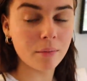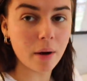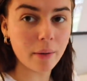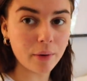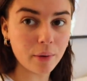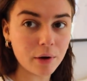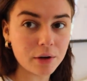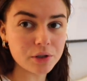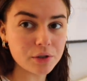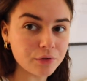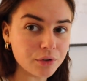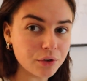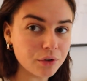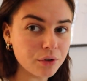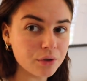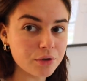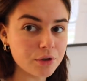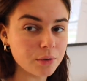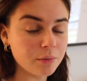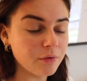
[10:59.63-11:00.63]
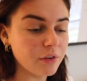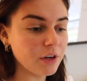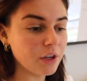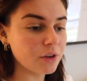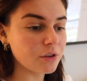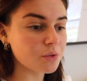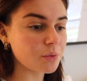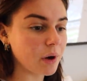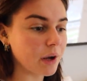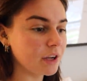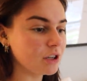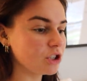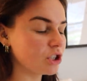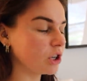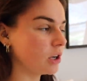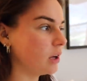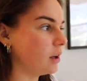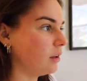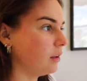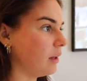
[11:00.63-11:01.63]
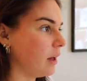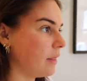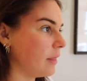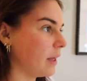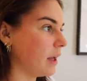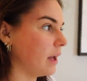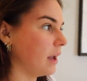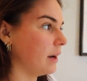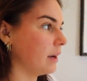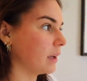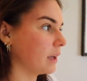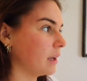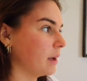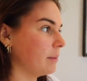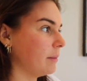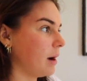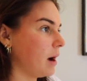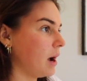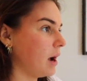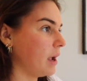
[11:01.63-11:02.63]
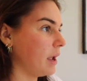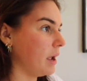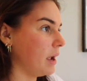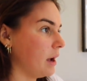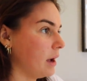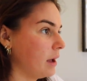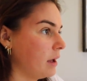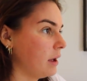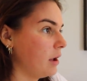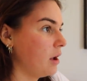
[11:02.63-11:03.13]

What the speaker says: probably watch a few YouTube videos while I chill, and then get my